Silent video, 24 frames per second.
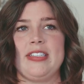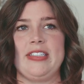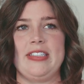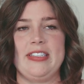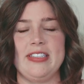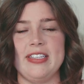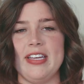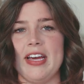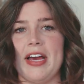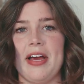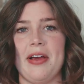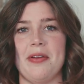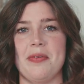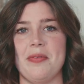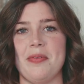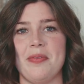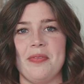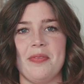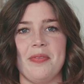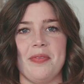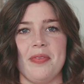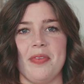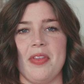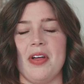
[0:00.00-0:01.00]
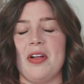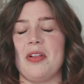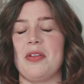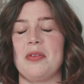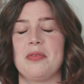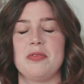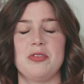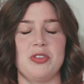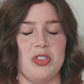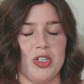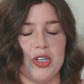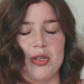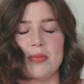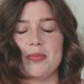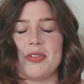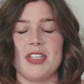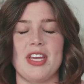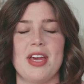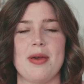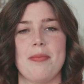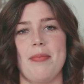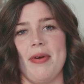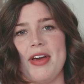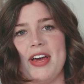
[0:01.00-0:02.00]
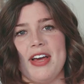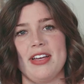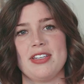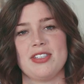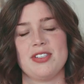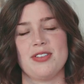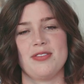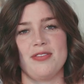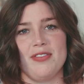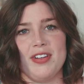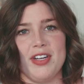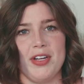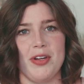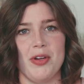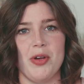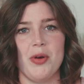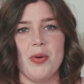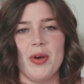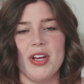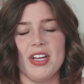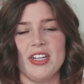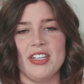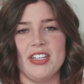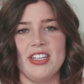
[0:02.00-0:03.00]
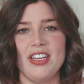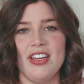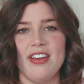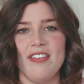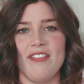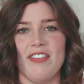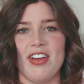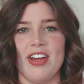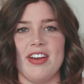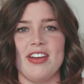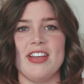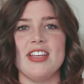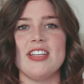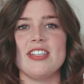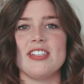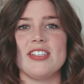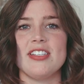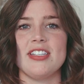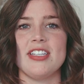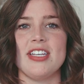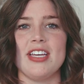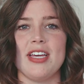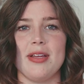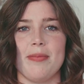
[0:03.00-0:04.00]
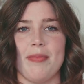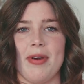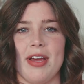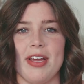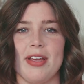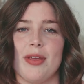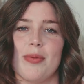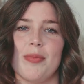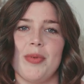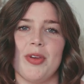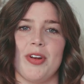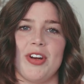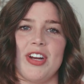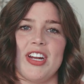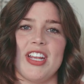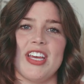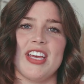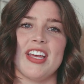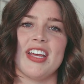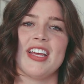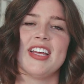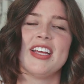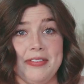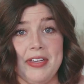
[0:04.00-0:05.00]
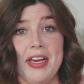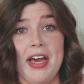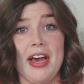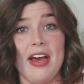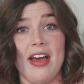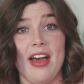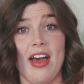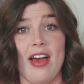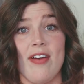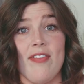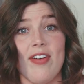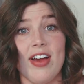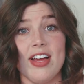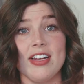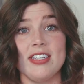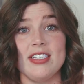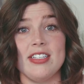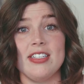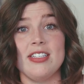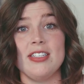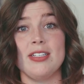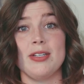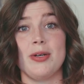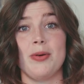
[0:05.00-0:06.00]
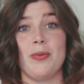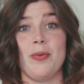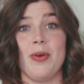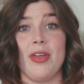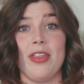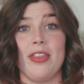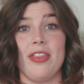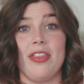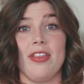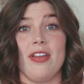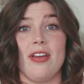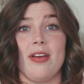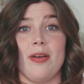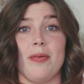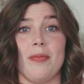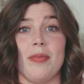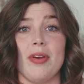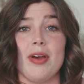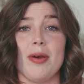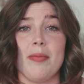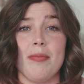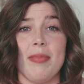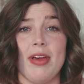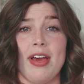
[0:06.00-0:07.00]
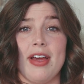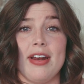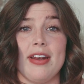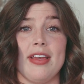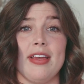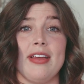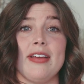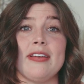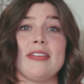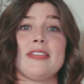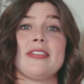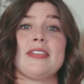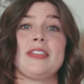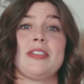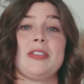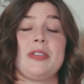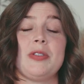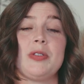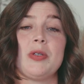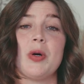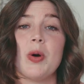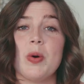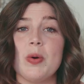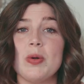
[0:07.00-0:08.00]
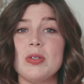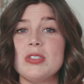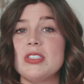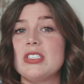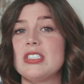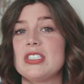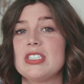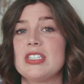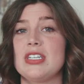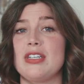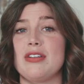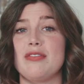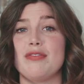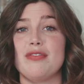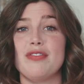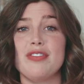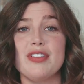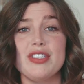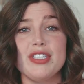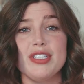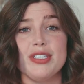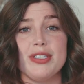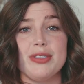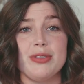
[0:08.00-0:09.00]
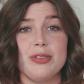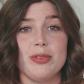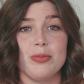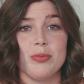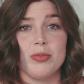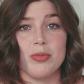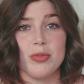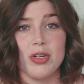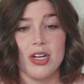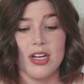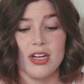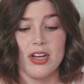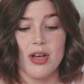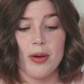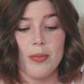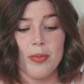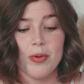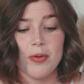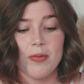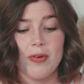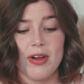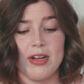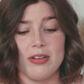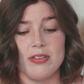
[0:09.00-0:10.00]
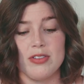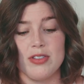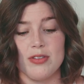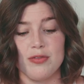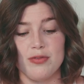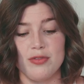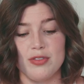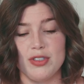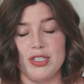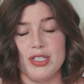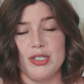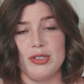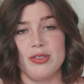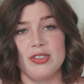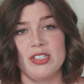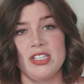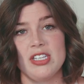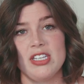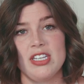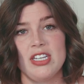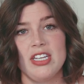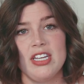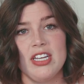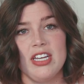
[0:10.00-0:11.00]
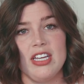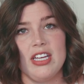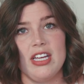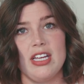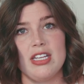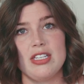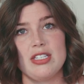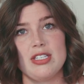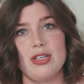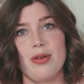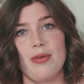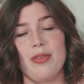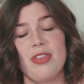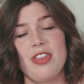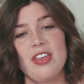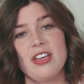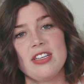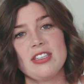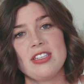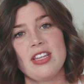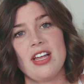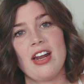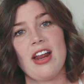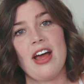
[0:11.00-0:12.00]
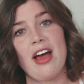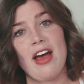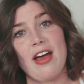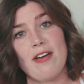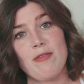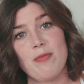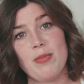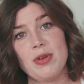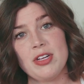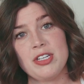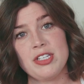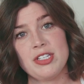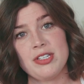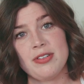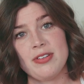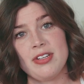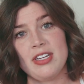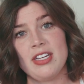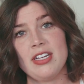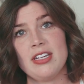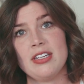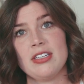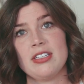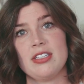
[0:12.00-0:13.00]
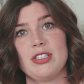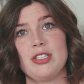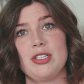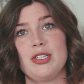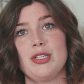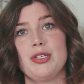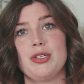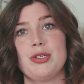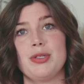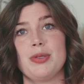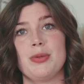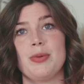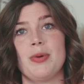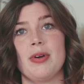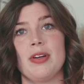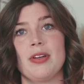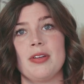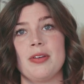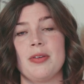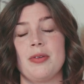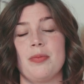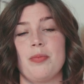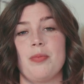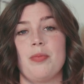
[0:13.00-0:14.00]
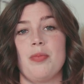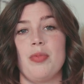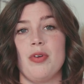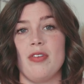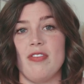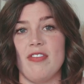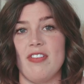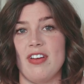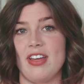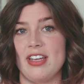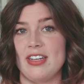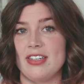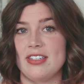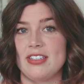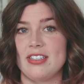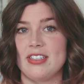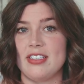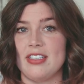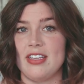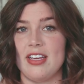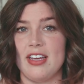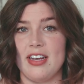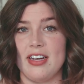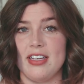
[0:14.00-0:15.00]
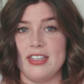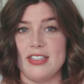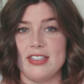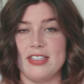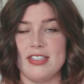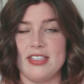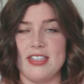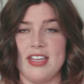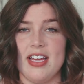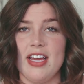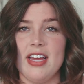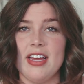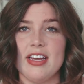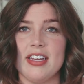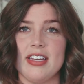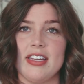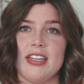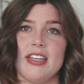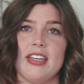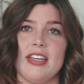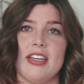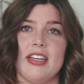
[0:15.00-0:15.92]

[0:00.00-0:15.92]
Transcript: and the germs get passed very quickly and very easily in my community. I've had to deal with combating colds and flus, a couple rounds of flus. And so things that I've been doing to prevent getting sick,